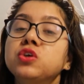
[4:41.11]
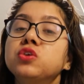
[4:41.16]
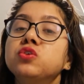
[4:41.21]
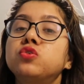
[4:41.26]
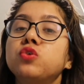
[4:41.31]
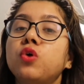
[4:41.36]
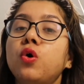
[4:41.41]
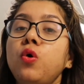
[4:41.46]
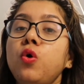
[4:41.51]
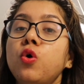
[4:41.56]

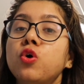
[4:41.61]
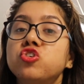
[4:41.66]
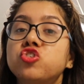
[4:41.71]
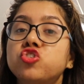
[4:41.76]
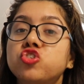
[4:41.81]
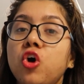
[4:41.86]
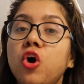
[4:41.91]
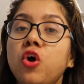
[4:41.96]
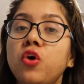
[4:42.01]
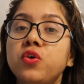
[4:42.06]
So
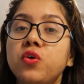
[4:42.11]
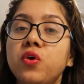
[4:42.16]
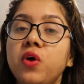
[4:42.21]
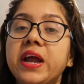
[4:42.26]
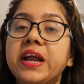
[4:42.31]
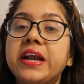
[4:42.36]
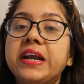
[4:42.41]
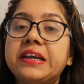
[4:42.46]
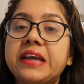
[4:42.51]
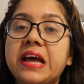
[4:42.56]
show your
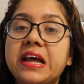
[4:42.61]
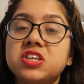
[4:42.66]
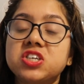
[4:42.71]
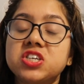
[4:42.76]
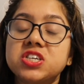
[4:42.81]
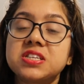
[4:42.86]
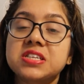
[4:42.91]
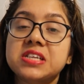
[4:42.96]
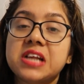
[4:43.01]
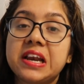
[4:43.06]

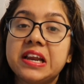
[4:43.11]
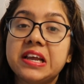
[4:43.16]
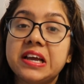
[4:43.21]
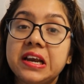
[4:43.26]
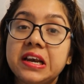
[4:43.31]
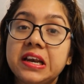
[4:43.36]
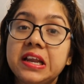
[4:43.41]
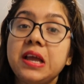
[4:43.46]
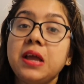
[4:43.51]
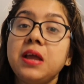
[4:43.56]
intentions
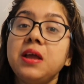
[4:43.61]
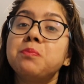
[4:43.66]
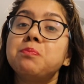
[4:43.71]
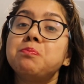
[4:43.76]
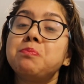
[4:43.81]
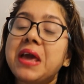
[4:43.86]
clearly.